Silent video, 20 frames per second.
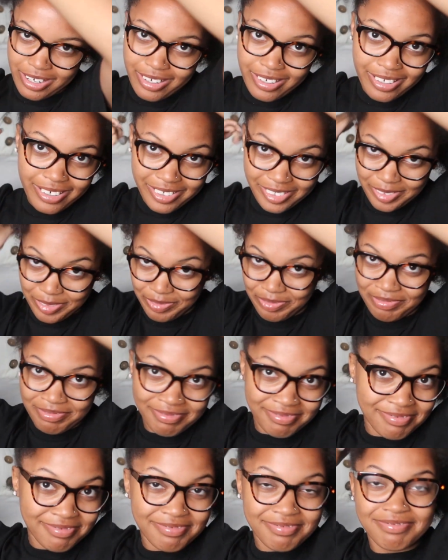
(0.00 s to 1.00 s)
3 in the morning?
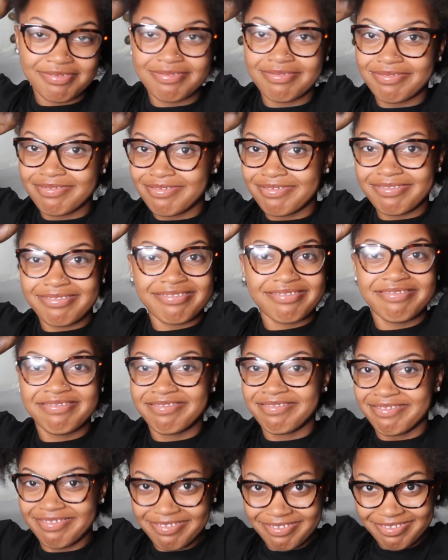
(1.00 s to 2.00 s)

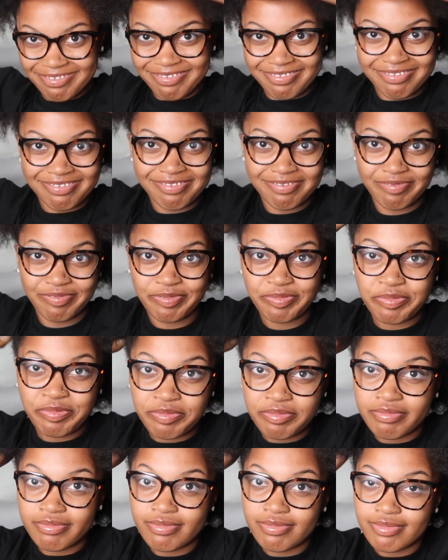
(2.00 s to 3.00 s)
I don't know.
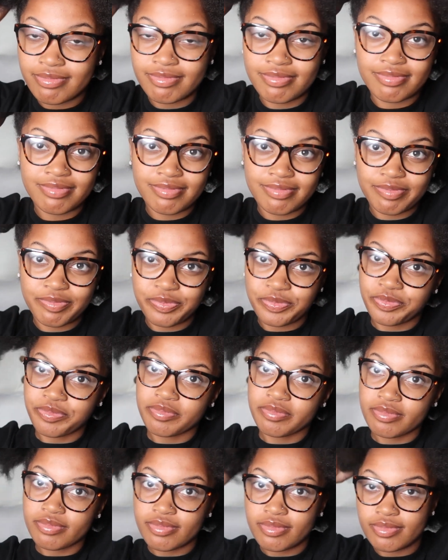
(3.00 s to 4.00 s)
You know, that's
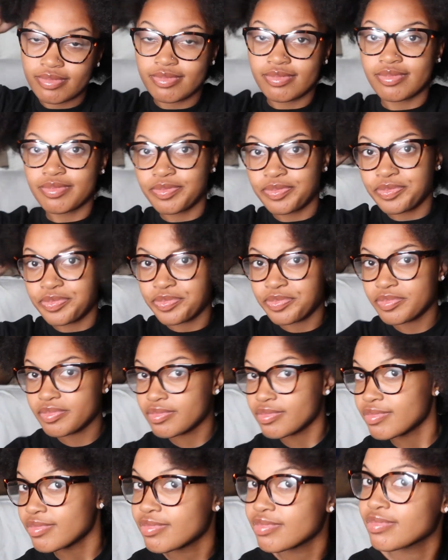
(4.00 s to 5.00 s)
just, I
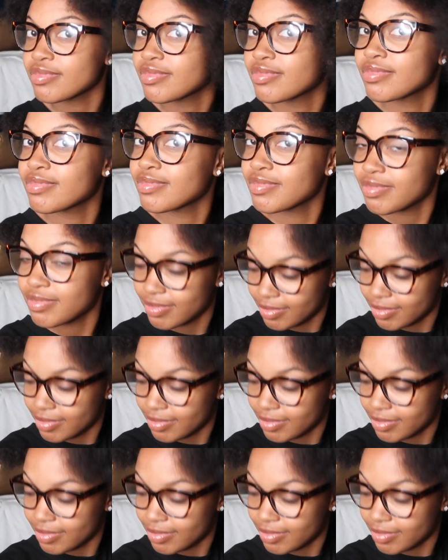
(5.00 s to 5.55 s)
don't know.